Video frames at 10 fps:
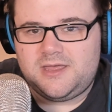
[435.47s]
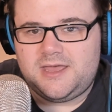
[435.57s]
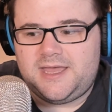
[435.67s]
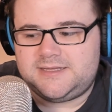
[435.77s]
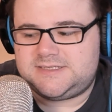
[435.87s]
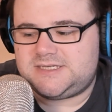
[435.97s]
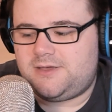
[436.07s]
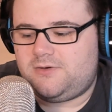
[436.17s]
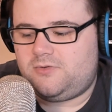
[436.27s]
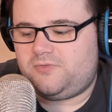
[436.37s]
And
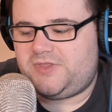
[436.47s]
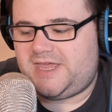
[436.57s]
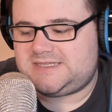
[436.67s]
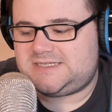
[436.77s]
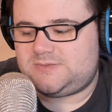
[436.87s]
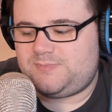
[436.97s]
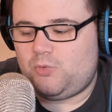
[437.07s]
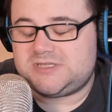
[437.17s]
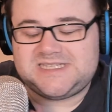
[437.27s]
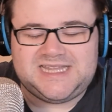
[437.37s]
so that's
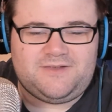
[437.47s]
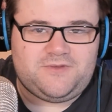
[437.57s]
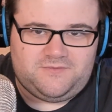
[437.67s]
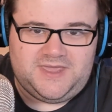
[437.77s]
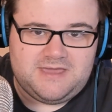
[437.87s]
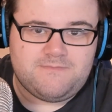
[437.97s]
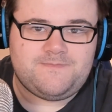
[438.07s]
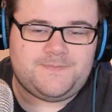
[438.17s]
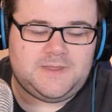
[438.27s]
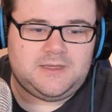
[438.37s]
what's left of him.
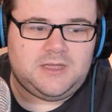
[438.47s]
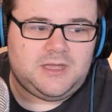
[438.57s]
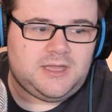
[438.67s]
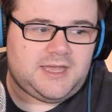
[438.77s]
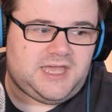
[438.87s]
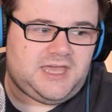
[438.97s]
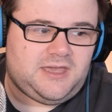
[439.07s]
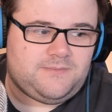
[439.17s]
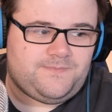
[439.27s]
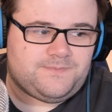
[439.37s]

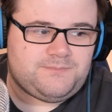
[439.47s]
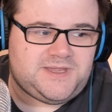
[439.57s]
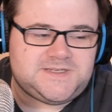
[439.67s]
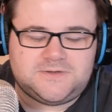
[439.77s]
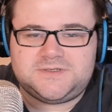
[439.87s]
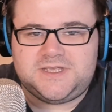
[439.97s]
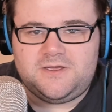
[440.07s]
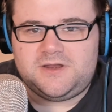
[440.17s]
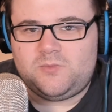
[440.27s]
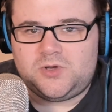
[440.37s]
Um, Pitou is the
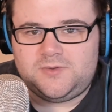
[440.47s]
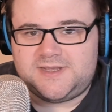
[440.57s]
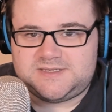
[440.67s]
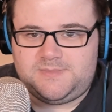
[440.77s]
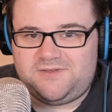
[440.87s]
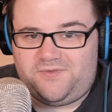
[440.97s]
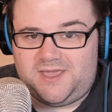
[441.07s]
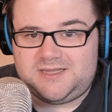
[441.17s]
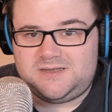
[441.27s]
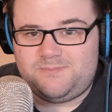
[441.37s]
only one who hasn't been
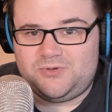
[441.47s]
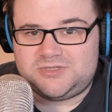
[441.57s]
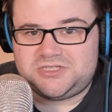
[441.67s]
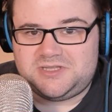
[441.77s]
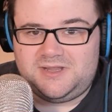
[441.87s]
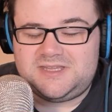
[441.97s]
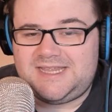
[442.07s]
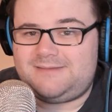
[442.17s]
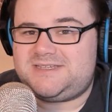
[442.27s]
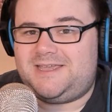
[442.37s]
affected, but at the
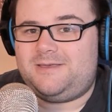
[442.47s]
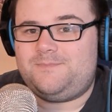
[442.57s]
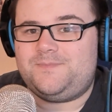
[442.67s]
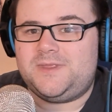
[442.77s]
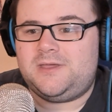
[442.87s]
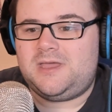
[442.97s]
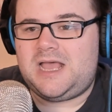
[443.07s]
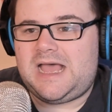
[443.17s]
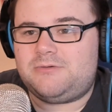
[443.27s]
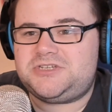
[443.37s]
same time,
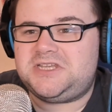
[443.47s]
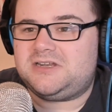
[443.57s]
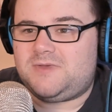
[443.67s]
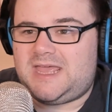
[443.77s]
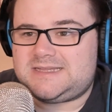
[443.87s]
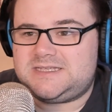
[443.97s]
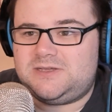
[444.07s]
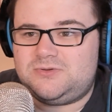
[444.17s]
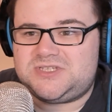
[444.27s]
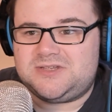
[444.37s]
how is she going to react to
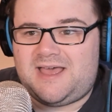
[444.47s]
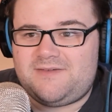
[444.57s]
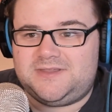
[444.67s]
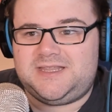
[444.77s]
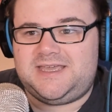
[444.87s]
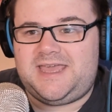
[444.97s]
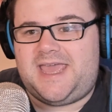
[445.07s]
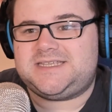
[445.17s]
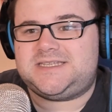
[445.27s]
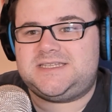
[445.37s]
those two having their
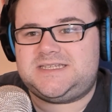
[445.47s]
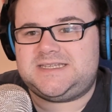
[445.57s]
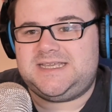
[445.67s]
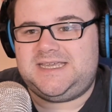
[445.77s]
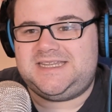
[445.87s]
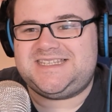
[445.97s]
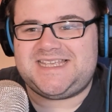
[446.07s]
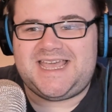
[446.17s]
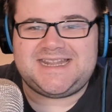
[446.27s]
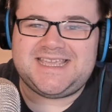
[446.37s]
essence
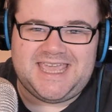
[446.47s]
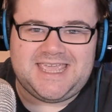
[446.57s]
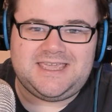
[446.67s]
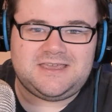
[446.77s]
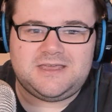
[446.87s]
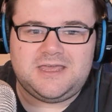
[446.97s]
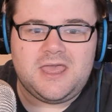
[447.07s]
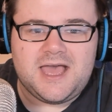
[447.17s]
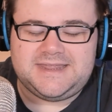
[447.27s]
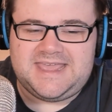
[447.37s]
inside the king
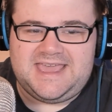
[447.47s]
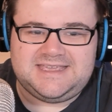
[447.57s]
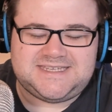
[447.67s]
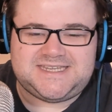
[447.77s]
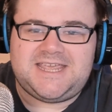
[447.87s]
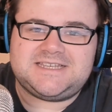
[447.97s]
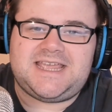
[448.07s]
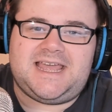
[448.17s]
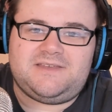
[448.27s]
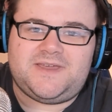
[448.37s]
and their status
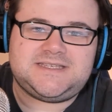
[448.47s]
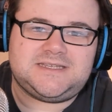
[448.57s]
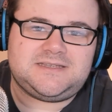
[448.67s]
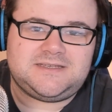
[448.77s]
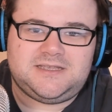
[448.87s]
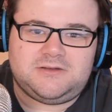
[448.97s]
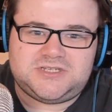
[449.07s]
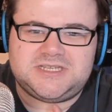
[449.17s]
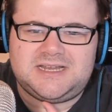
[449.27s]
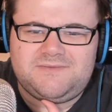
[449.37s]
elevated? You know,
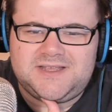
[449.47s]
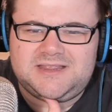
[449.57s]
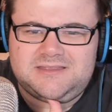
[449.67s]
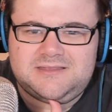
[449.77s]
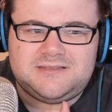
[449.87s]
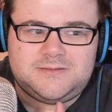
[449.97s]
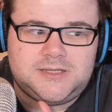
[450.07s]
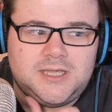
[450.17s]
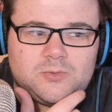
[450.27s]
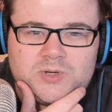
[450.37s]
she's kind of like
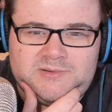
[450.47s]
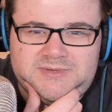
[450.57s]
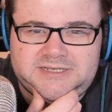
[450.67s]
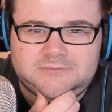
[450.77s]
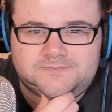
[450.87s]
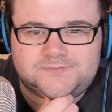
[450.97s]
the odd one out now.